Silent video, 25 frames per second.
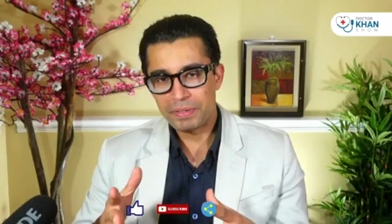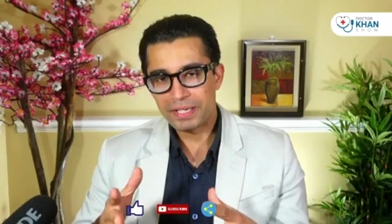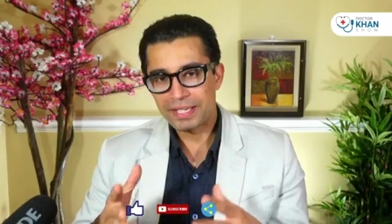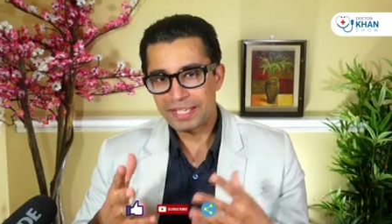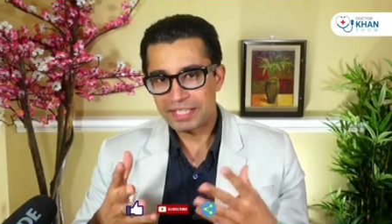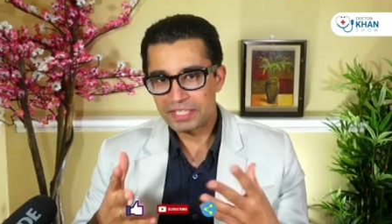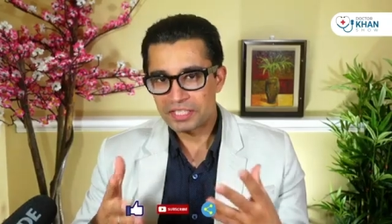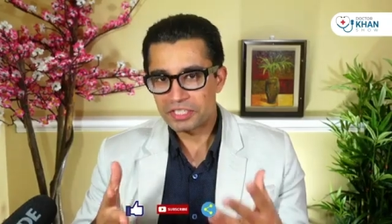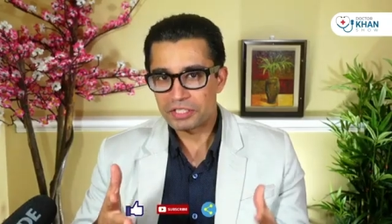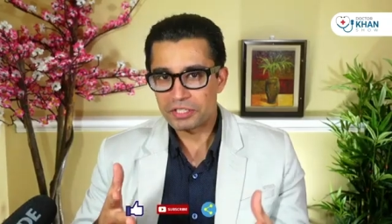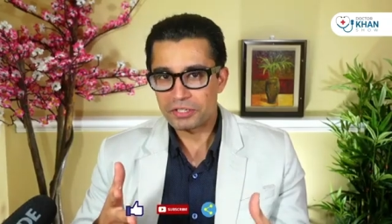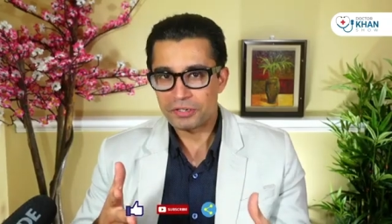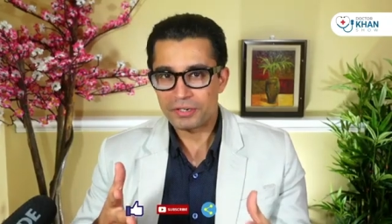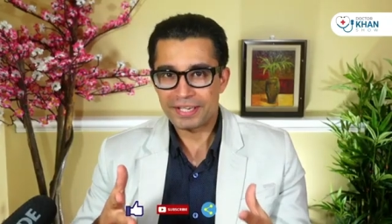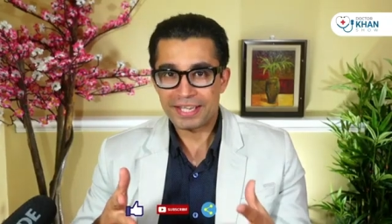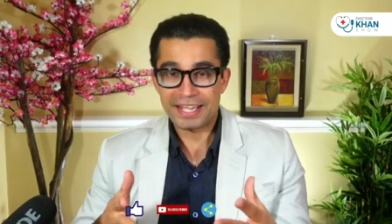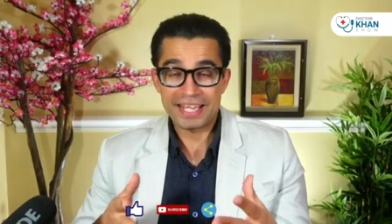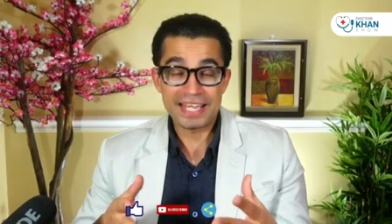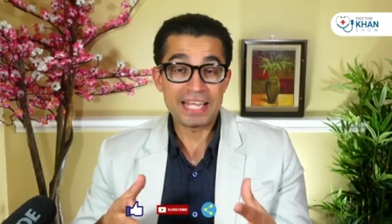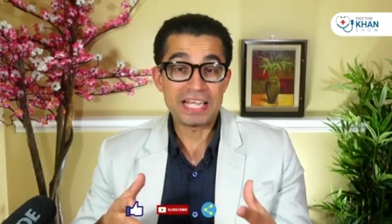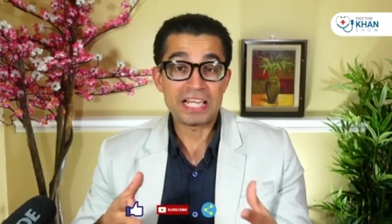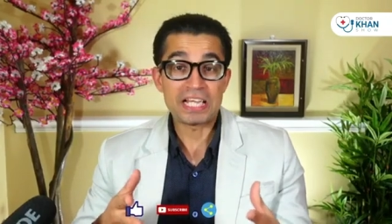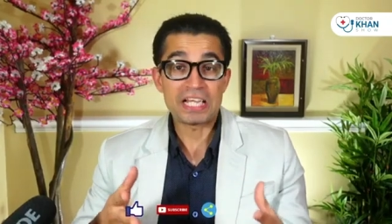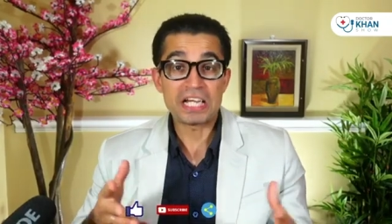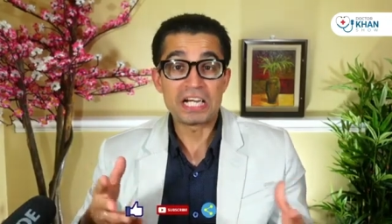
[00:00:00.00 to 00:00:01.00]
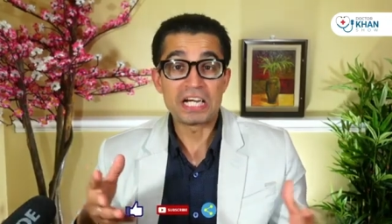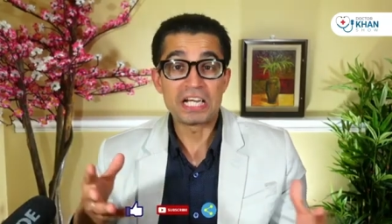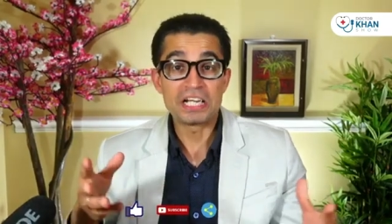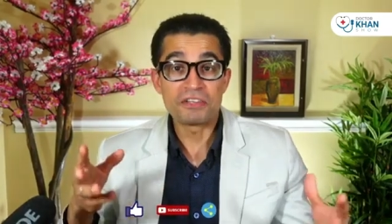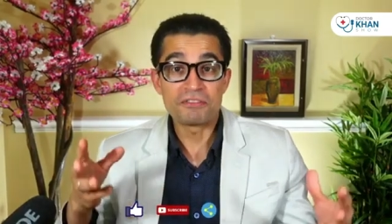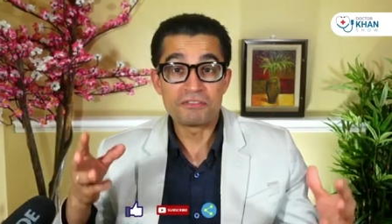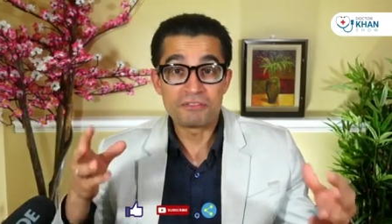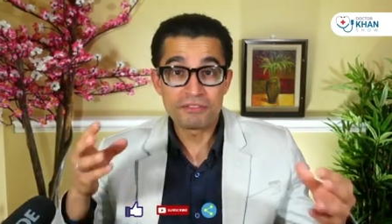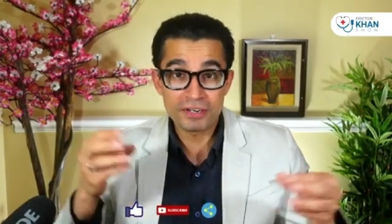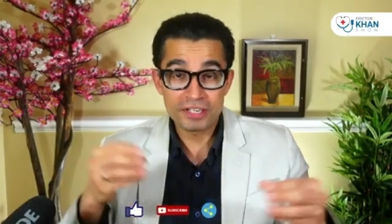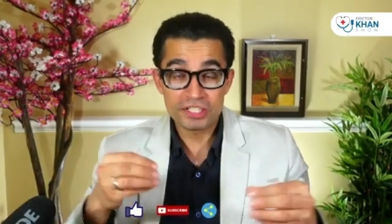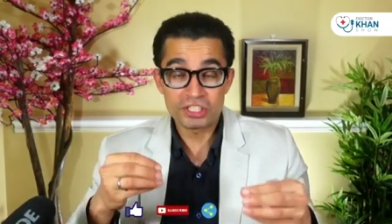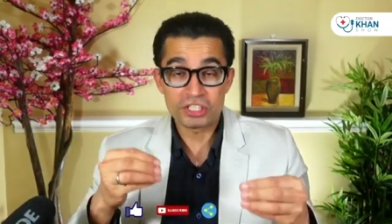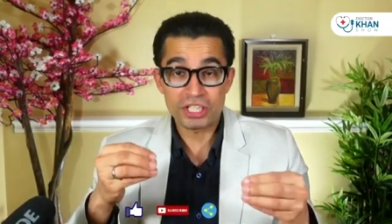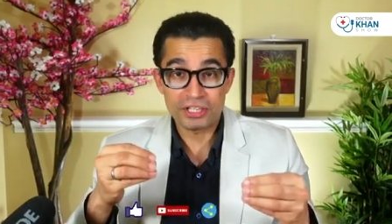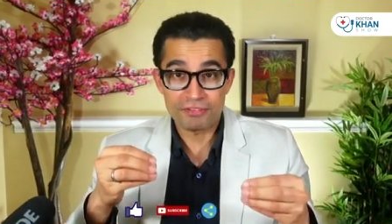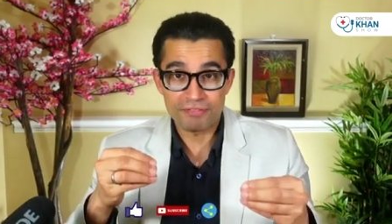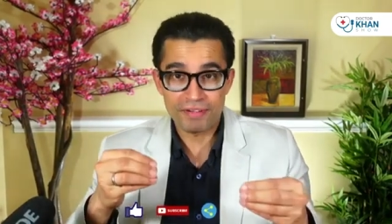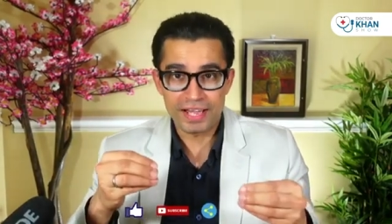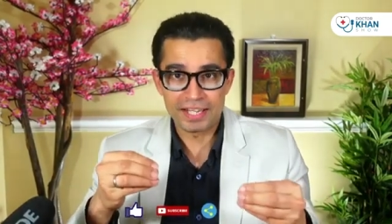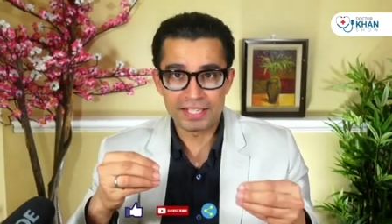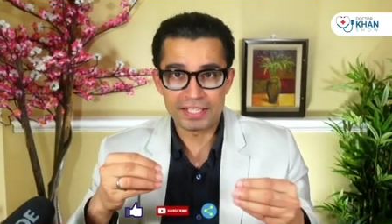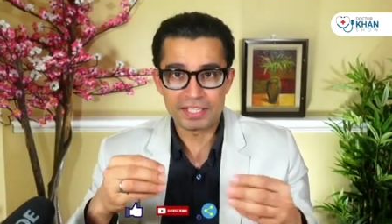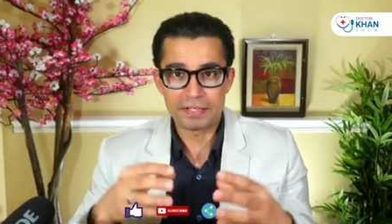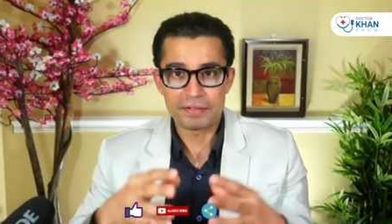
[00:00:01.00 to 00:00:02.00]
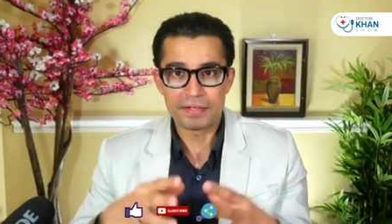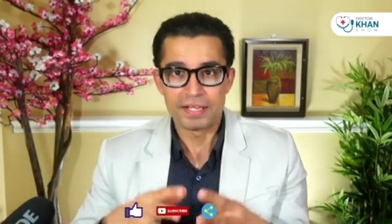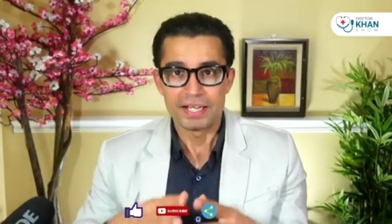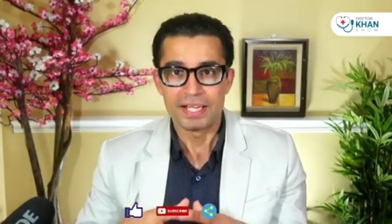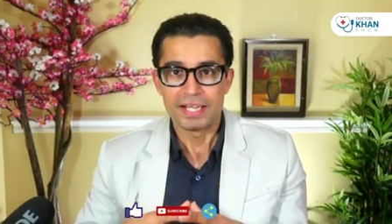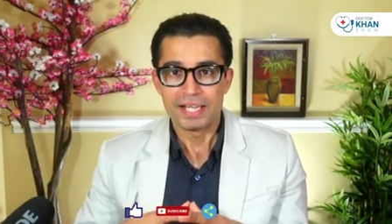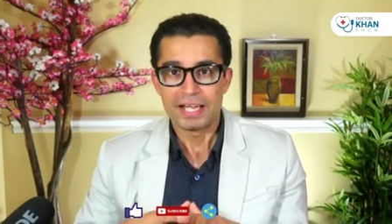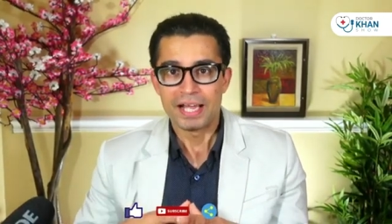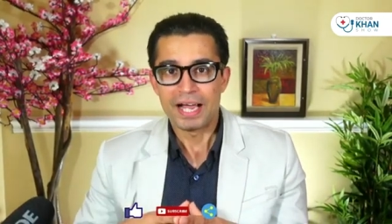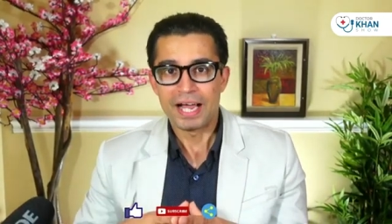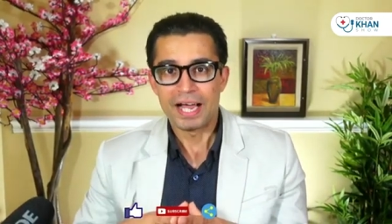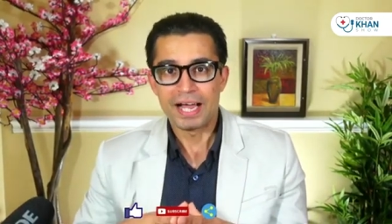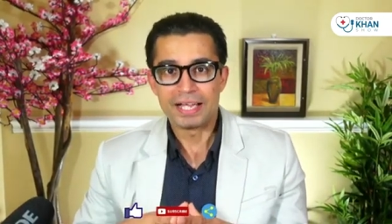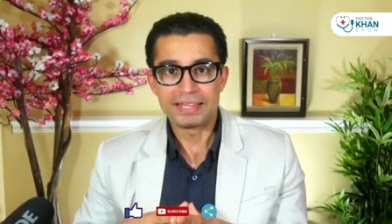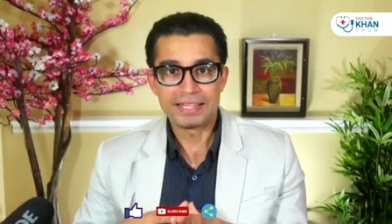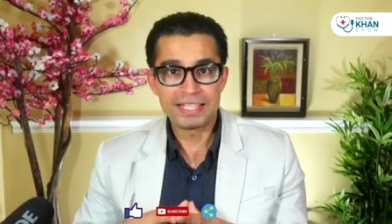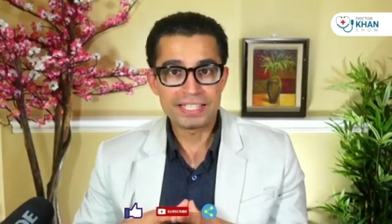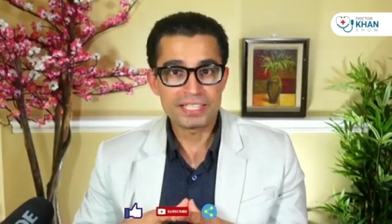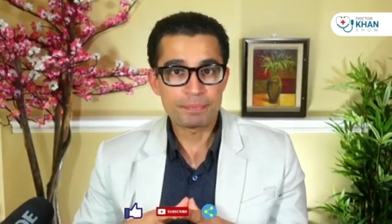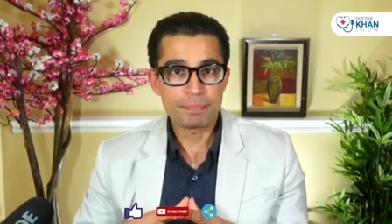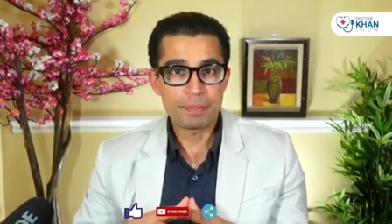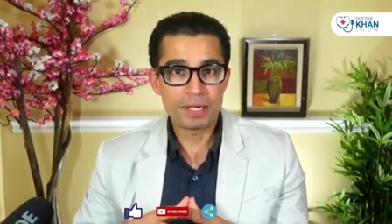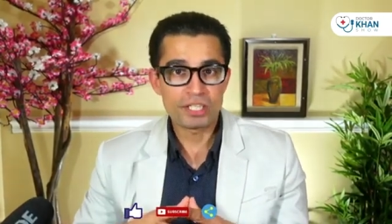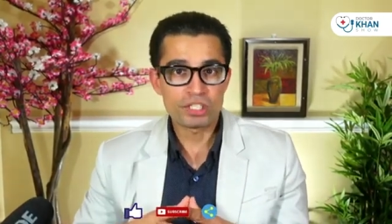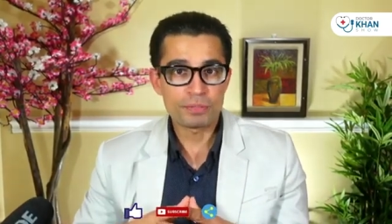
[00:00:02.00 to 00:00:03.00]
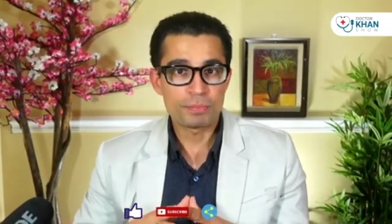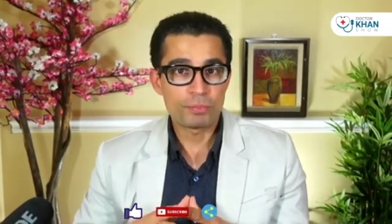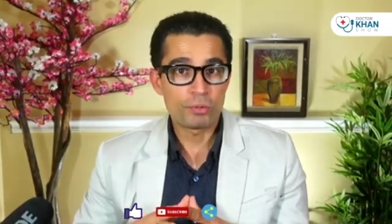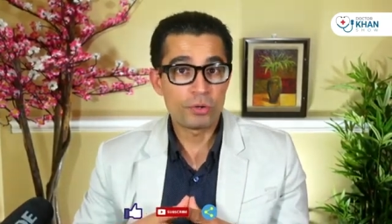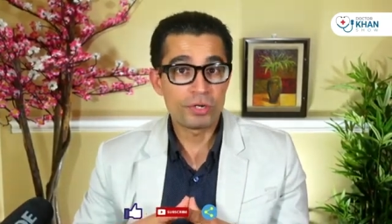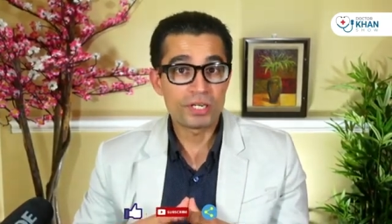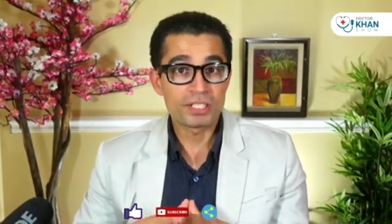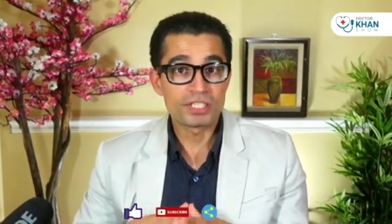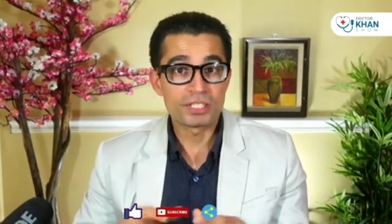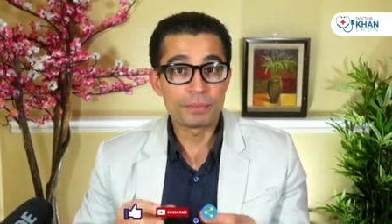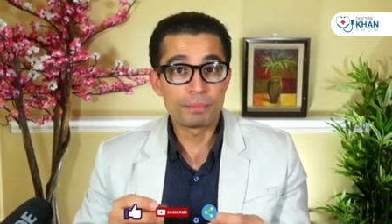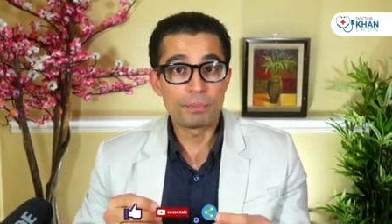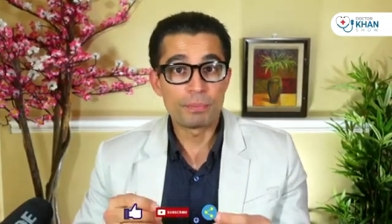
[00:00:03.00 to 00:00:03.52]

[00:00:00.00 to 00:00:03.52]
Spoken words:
be considered a converging valley. This pressure point is